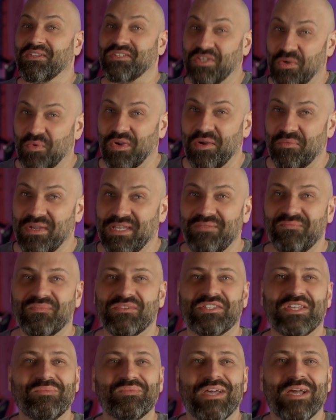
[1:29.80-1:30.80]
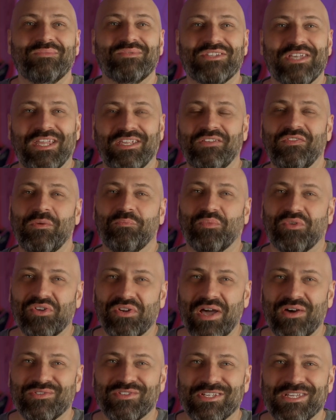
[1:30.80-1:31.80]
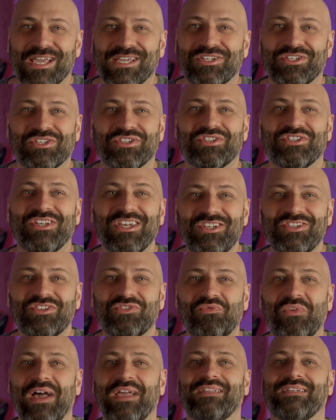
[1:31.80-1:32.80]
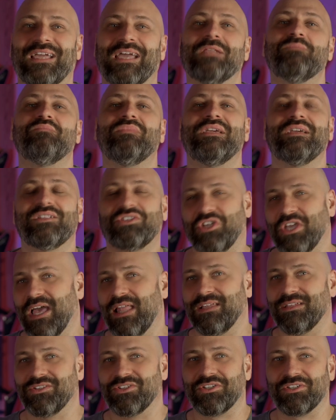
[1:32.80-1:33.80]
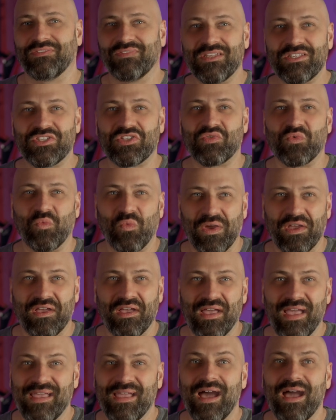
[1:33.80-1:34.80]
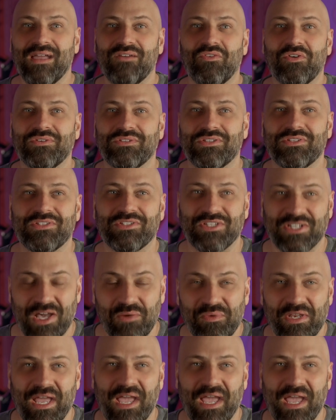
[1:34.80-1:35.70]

See what I mean? Sometimes getting the pronunciation just right can be a challenge. That's where AI voices come in